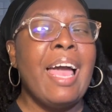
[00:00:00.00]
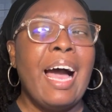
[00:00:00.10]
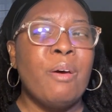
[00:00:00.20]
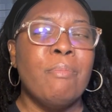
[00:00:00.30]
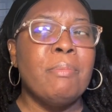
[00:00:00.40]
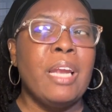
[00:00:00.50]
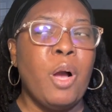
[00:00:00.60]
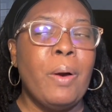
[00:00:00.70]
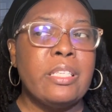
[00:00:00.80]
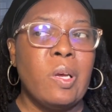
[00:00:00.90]
Uh, maybe not
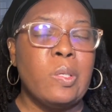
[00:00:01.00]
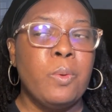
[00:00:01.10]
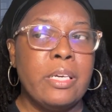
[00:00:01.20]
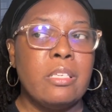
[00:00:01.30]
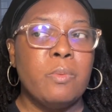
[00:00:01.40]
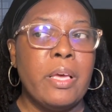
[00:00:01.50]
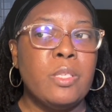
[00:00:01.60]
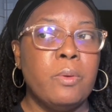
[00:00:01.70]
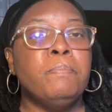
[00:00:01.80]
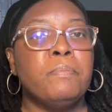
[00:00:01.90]
quite twice the
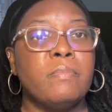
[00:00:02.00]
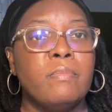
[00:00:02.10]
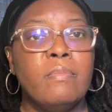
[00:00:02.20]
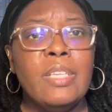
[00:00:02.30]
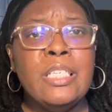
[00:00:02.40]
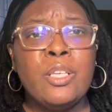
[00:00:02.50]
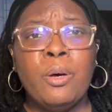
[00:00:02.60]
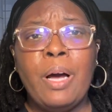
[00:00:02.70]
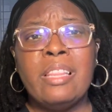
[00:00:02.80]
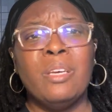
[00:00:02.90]
space.
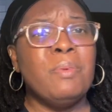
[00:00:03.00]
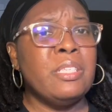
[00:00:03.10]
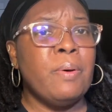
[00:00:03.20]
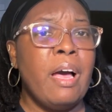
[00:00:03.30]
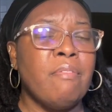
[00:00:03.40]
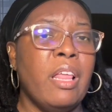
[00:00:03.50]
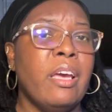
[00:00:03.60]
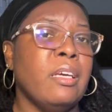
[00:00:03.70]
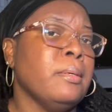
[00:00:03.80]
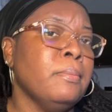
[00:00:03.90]
So I think we still have
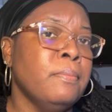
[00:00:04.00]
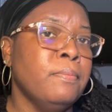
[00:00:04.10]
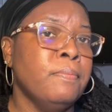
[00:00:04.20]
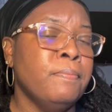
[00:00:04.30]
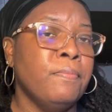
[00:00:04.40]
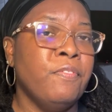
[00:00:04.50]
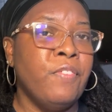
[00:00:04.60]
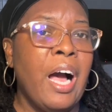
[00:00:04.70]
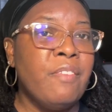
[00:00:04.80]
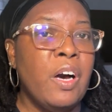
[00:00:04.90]
like
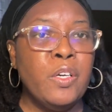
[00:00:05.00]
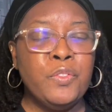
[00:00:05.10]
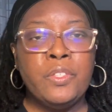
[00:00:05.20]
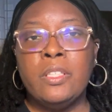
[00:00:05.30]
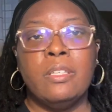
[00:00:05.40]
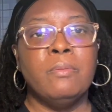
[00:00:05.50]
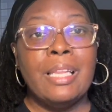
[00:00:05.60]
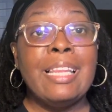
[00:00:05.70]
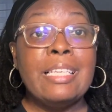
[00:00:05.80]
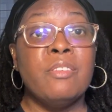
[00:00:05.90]
500
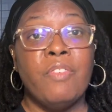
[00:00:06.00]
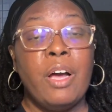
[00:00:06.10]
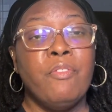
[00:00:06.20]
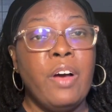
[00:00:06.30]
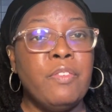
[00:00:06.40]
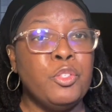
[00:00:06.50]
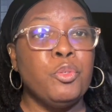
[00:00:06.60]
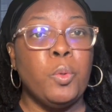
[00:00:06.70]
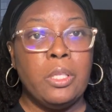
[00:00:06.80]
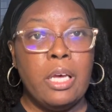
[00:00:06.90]
less than five, 500
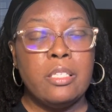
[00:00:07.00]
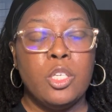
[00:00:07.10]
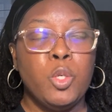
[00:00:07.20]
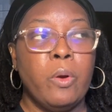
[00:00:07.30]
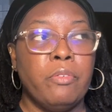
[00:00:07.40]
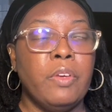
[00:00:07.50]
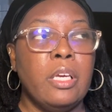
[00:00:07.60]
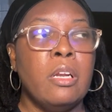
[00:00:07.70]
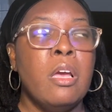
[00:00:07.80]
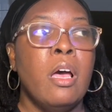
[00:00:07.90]
or less square
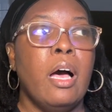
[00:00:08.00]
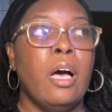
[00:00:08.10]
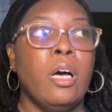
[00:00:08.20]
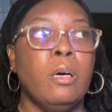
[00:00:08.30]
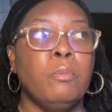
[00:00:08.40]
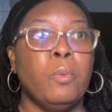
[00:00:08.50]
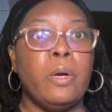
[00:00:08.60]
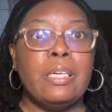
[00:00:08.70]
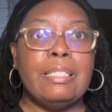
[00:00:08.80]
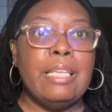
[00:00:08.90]
feet um,
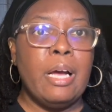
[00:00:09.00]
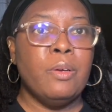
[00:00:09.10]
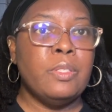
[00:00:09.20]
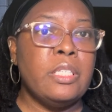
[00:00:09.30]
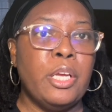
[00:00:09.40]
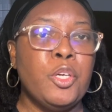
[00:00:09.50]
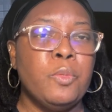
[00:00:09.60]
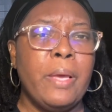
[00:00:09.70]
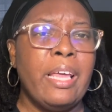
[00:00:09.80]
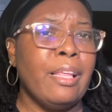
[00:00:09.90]
whereas downstairs
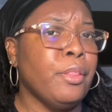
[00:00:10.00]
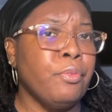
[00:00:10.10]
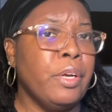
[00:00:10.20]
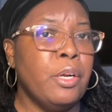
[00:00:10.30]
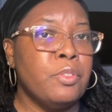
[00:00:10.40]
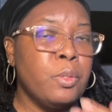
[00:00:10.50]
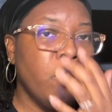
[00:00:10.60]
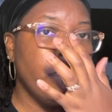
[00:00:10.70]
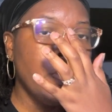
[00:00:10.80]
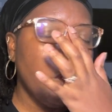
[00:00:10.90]
we have like 300
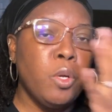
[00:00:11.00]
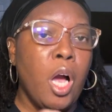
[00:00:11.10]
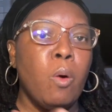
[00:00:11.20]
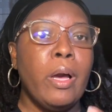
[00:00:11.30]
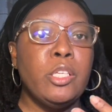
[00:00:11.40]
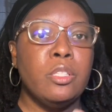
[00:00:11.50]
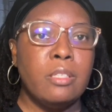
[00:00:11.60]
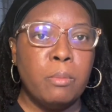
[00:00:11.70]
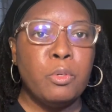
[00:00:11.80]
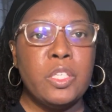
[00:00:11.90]
square feet so not quite
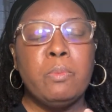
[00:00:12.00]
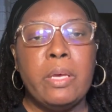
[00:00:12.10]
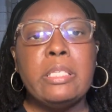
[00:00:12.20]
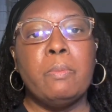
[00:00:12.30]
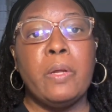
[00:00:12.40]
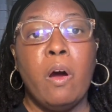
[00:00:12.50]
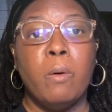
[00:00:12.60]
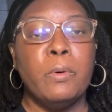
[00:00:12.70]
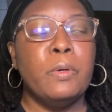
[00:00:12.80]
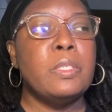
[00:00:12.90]
double the space but
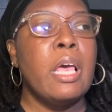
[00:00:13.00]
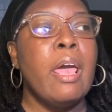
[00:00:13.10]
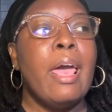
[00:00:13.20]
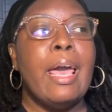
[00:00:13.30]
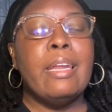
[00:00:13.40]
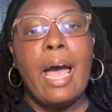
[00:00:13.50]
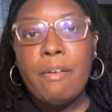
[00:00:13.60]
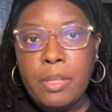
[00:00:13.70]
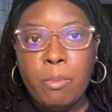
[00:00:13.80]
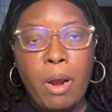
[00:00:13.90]
almost and
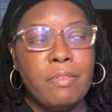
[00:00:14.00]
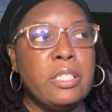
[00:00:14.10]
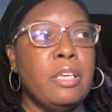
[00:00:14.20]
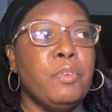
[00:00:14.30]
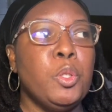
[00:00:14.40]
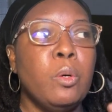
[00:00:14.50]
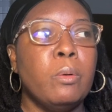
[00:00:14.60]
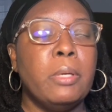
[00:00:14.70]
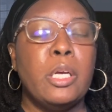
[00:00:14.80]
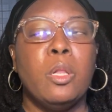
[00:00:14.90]
having the privacy of a door
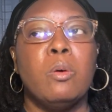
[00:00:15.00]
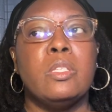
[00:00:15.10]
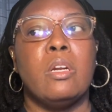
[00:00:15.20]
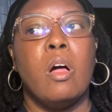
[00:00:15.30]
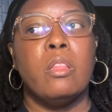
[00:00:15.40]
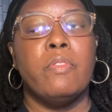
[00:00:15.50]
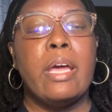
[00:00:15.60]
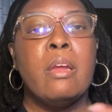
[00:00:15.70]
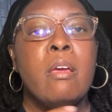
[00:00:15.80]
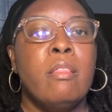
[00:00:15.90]
being closed and all of
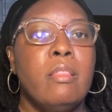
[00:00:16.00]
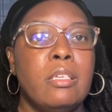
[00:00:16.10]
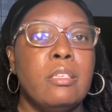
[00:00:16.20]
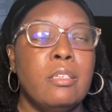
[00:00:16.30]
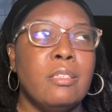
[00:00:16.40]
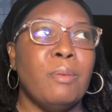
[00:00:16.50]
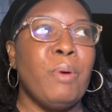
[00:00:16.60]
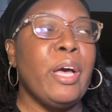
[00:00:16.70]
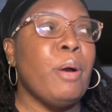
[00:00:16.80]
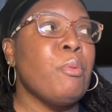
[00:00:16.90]
that this is
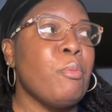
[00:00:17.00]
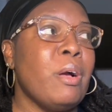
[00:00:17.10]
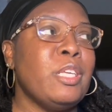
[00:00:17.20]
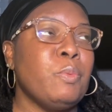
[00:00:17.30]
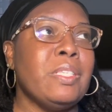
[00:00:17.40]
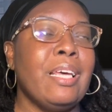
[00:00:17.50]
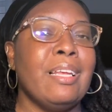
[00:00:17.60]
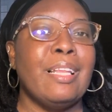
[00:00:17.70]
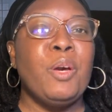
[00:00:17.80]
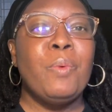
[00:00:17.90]
my i remember my husband said
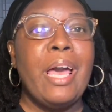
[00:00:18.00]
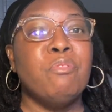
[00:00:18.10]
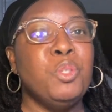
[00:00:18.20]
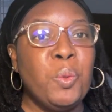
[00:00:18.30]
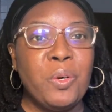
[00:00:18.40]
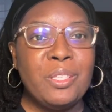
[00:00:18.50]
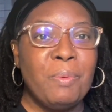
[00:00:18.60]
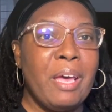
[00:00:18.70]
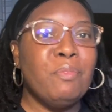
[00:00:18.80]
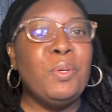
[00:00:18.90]
it like we have doors
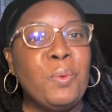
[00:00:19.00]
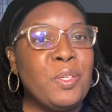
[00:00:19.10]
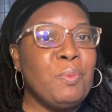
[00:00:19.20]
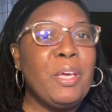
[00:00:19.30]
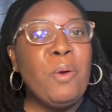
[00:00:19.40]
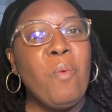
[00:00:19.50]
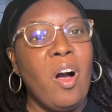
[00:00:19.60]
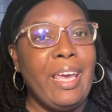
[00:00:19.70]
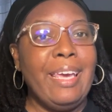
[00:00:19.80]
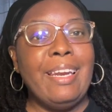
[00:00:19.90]
we have doors we can
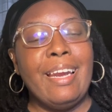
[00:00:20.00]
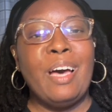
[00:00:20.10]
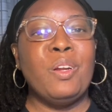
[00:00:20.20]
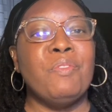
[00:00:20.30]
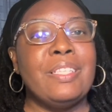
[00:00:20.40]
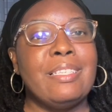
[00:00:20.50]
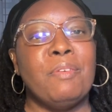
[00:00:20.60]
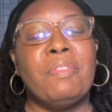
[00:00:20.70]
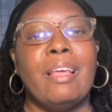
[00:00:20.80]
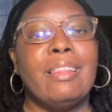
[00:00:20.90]
walk in and out of and
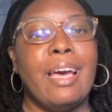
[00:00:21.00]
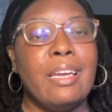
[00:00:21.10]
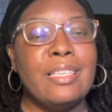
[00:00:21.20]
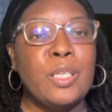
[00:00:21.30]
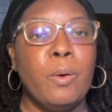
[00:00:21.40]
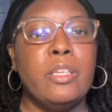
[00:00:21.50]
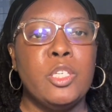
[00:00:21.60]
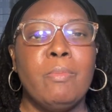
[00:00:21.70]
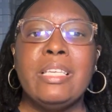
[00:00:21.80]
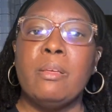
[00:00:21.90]
stuff like that and so it
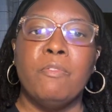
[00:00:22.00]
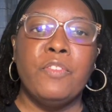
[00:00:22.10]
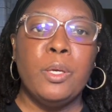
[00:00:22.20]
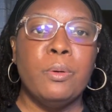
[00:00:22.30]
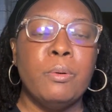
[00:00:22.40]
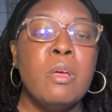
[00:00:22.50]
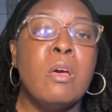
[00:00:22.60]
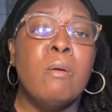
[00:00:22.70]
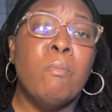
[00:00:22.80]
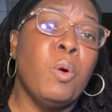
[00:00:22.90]
just makes it feel
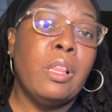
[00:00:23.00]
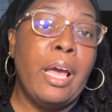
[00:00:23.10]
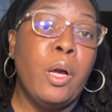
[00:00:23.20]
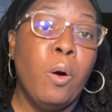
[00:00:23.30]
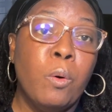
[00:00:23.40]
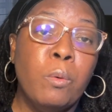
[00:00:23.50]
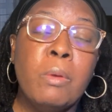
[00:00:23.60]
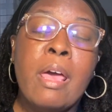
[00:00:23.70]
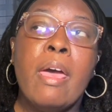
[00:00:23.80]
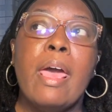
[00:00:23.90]
more like home
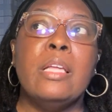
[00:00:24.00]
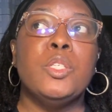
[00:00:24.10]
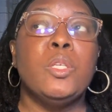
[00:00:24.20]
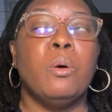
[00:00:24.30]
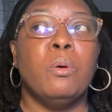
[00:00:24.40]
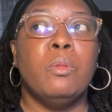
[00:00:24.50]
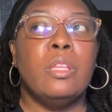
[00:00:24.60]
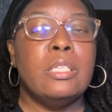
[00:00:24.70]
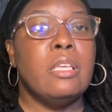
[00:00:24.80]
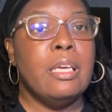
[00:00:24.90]
and so
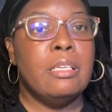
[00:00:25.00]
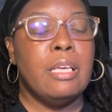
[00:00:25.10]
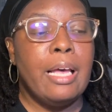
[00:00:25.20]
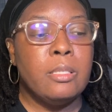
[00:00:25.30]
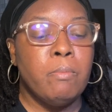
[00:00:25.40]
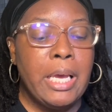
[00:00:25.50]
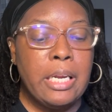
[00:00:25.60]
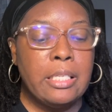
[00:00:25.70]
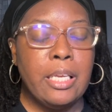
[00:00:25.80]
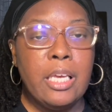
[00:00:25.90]
this is, has made
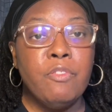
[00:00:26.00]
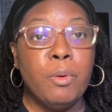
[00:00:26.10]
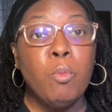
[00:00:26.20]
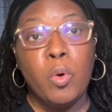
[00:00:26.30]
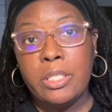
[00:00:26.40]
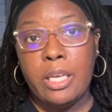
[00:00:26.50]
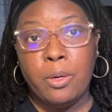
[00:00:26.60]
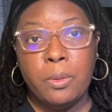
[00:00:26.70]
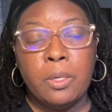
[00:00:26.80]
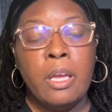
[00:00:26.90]
us even more
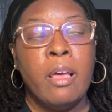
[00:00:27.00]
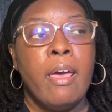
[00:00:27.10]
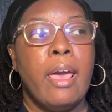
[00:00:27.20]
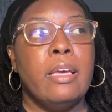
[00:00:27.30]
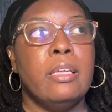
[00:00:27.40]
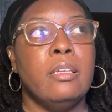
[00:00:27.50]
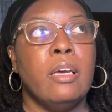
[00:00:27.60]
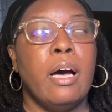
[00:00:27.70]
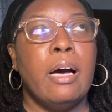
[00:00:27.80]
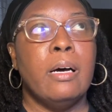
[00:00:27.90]
settled
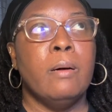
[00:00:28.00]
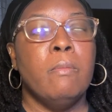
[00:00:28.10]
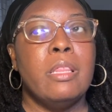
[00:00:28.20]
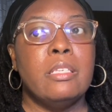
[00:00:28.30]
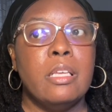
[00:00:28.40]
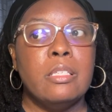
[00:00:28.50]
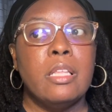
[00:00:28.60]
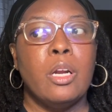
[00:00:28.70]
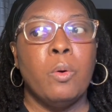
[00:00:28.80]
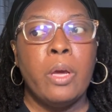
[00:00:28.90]
in um, the sense
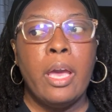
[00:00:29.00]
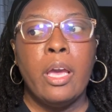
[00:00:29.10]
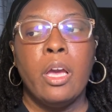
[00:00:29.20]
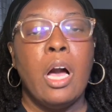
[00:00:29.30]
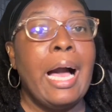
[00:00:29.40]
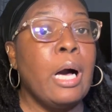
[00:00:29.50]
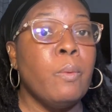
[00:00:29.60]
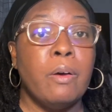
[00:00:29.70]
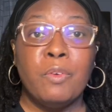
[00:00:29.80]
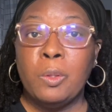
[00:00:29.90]
that okay
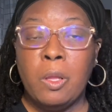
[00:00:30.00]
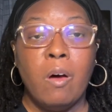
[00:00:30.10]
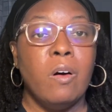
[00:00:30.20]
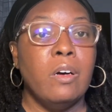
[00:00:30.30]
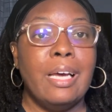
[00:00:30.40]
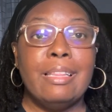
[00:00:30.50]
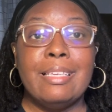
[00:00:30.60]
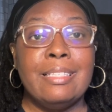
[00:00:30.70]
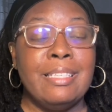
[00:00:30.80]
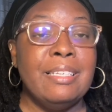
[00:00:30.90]
however long
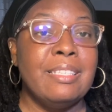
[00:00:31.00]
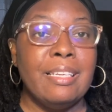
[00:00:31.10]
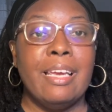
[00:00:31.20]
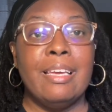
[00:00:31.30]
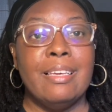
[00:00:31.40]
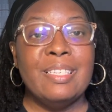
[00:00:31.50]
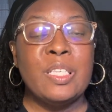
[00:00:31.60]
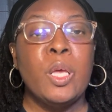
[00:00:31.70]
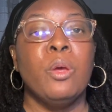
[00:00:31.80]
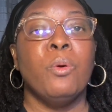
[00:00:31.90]
this season is
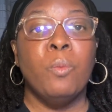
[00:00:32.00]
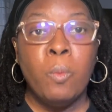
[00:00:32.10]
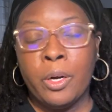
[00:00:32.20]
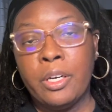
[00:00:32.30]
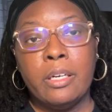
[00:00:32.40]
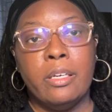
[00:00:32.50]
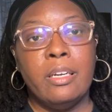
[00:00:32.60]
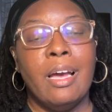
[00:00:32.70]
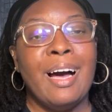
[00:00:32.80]
we're good.